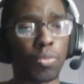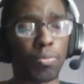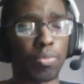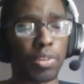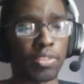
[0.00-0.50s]

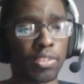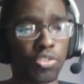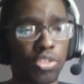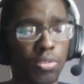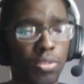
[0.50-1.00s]
What brands in
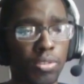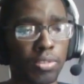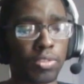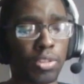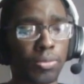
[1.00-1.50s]
general
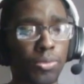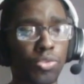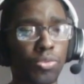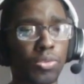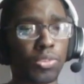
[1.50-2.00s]
in terms of
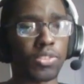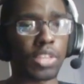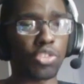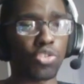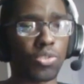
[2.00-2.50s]
shoes?
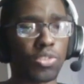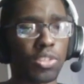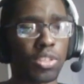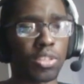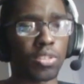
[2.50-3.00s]
Skechers?
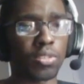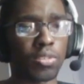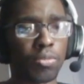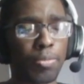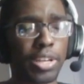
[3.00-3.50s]

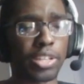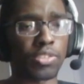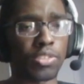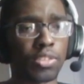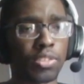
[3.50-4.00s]
Reeboks?